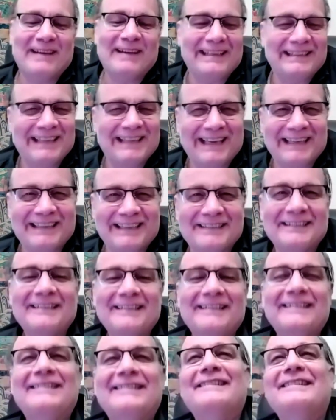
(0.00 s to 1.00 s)
But like,
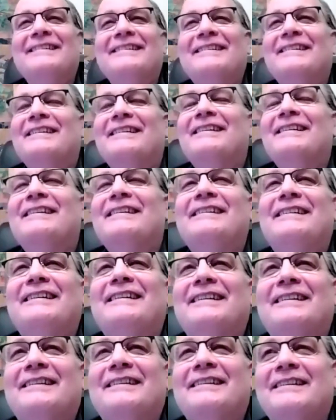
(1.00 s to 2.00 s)

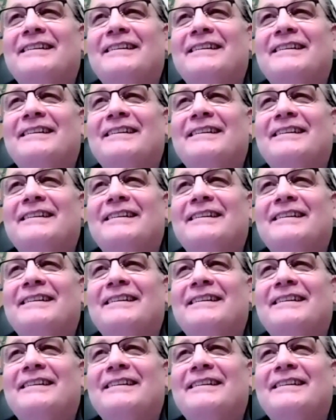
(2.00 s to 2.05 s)
ugh